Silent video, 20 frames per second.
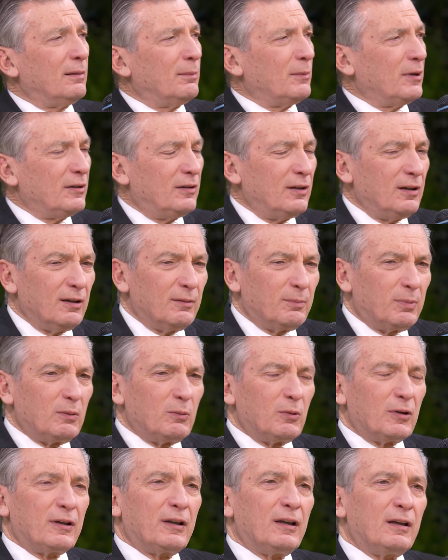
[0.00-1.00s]
MIT, I've
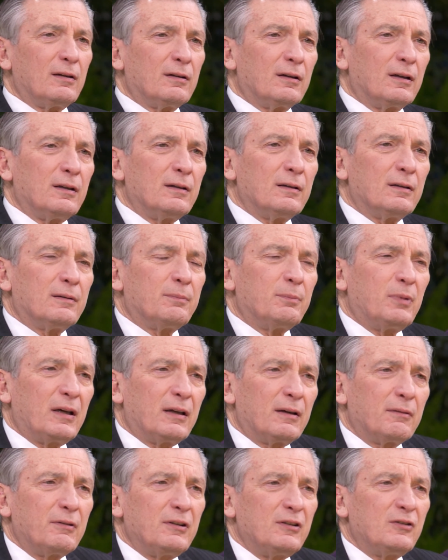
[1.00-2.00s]
been working on
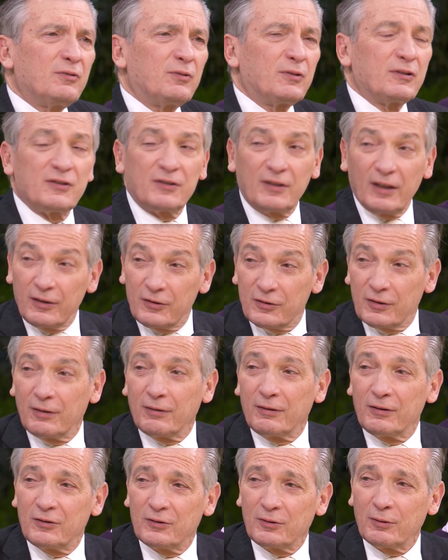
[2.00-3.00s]
batteries for
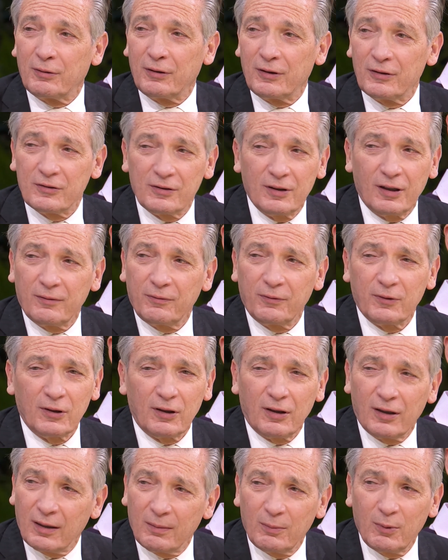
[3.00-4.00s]
stationary storage, not
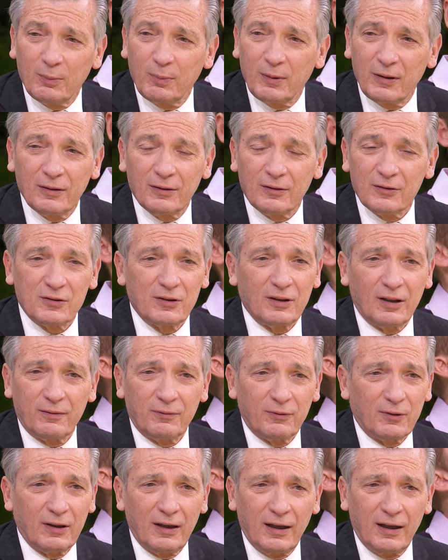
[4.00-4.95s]
for automobiles, not for